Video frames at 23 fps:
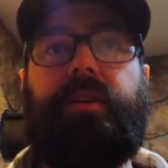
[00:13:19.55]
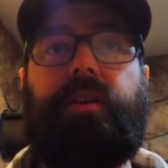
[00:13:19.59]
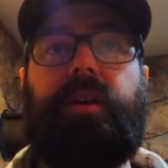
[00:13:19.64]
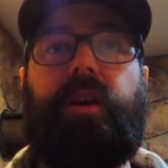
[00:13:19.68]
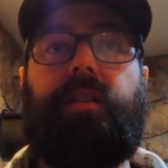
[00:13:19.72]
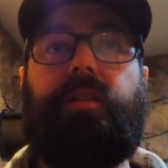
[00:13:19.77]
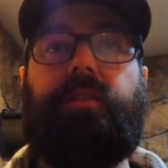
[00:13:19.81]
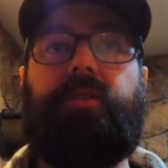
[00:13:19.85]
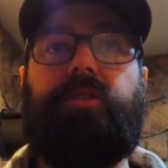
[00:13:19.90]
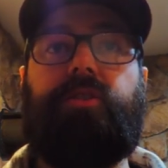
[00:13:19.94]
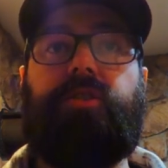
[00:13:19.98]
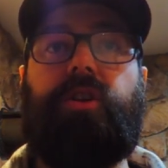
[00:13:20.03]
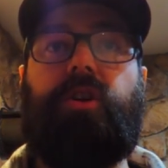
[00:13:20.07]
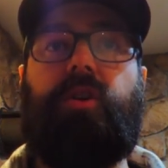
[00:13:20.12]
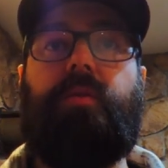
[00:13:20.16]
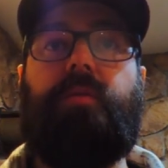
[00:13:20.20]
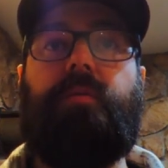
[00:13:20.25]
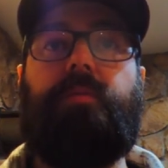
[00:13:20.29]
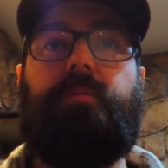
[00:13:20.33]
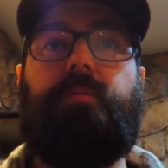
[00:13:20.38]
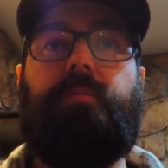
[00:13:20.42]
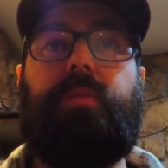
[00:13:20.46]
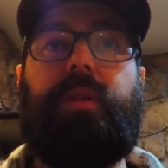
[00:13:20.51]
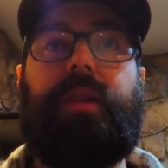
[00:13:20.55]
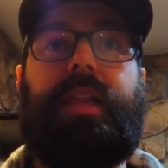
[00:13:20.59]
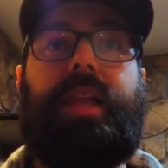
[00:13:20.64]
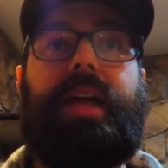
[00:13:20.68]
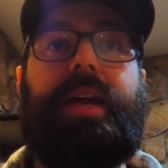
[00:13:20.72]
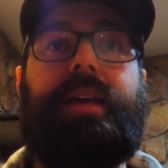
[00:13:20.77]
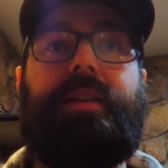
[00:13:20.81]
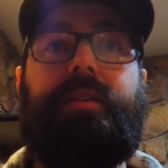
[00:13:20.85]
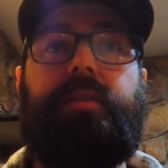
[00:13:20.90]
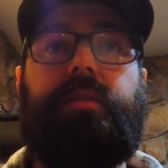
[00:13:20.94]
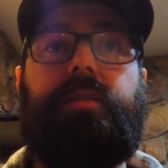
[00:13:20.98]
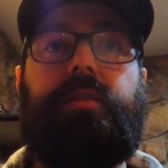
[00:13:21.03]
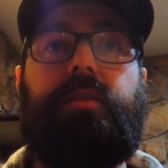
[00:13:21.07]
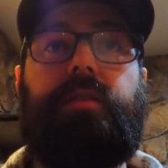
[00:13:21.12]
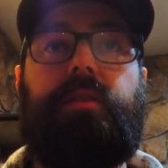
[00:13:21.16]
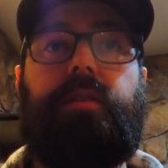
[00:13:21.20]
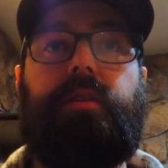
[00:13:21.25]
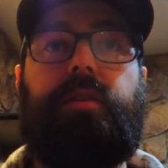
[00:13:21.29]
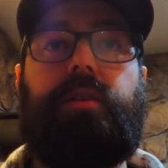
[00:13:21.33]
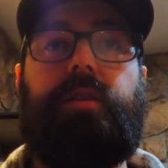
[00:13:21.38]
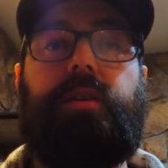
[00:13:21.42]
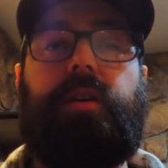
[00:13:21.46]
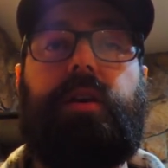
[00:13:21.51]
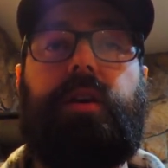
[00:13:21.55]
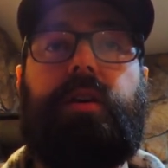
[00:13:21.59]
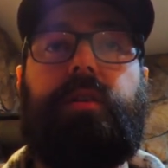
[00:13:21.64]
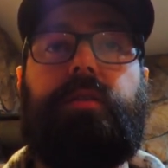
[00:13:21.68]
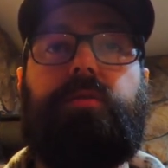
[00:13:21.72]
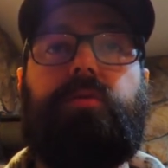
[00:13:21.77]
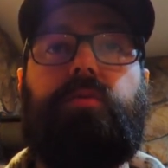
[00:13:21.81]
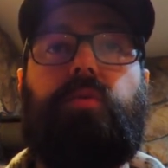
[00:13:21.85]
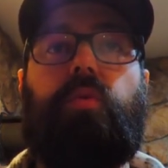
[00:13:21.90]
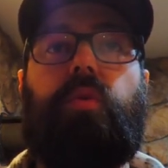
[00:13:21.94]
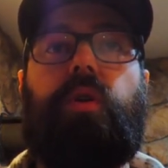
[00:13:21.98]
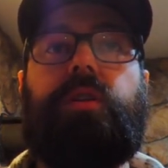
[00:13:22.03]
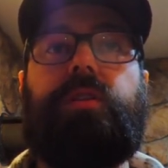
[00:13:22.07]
the colors don't blend, because